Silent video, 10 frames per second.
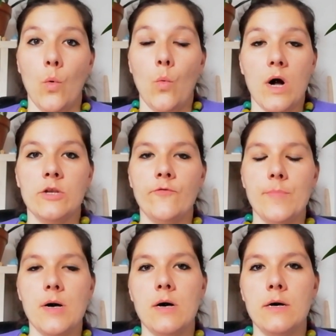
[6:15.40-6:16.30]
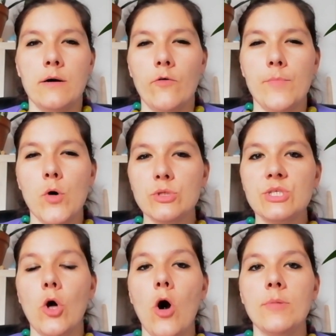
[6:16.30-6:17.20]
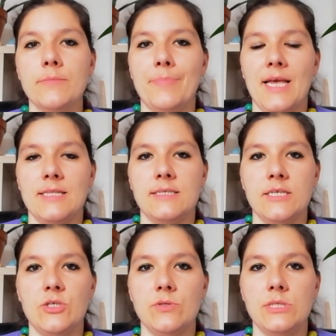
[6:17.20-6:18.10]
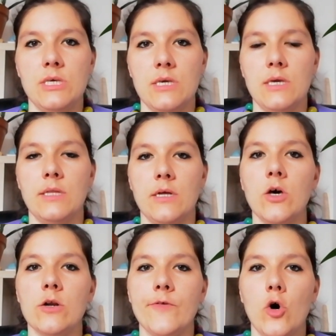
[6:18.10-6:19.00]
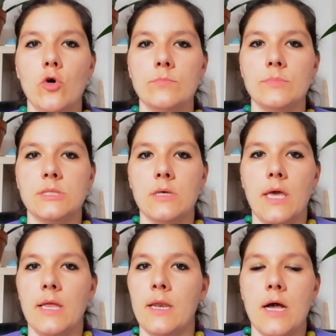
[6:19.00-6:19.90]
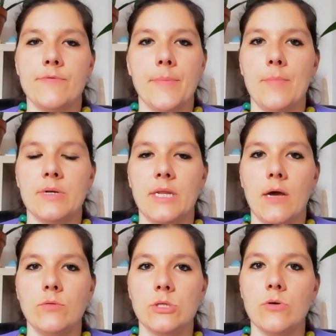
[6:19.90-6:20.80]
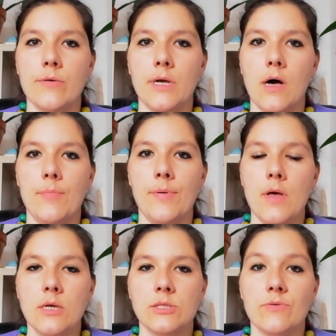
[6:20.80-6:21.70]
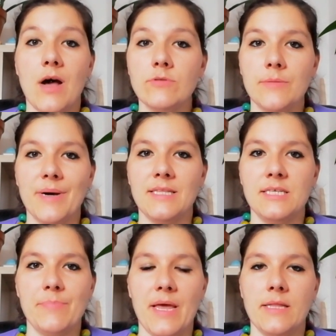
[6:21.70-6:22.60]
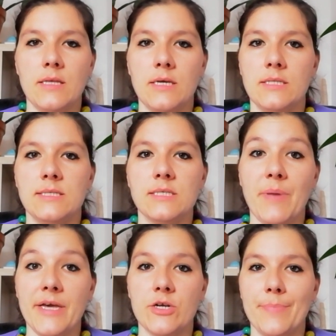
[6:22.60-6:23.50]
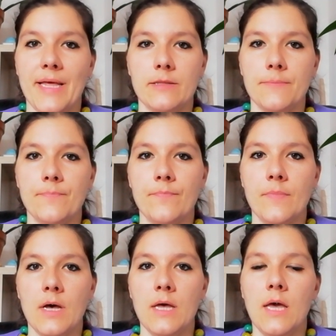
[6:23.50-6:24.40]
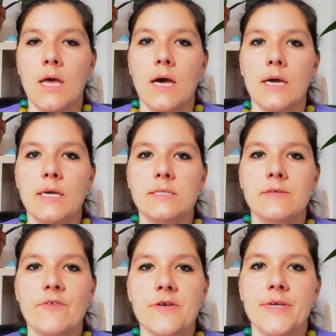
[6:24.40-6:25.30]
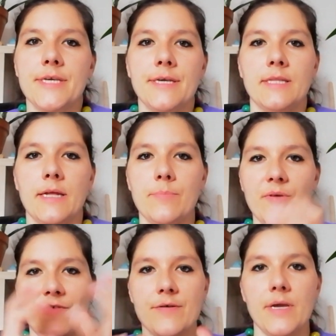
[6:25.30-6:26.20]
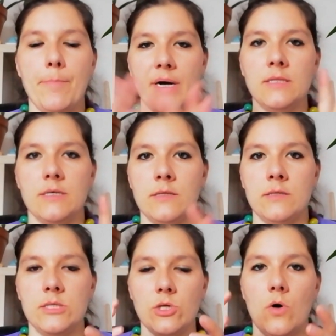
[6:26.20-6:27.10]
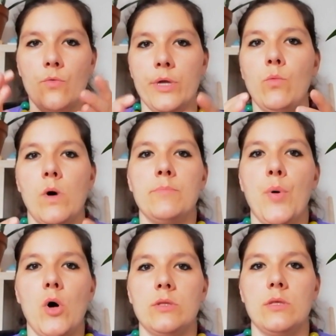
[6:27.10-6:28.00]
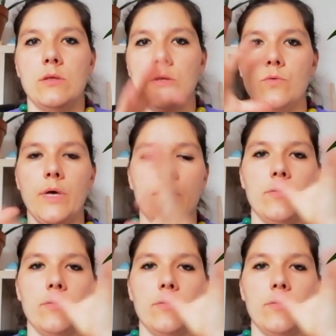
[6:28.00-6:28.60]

One of most common plants that you see in a lot of homes, and I remember that I was growing up surrounded by this plant, it's spider plant. It can be very abundant, so in one pot they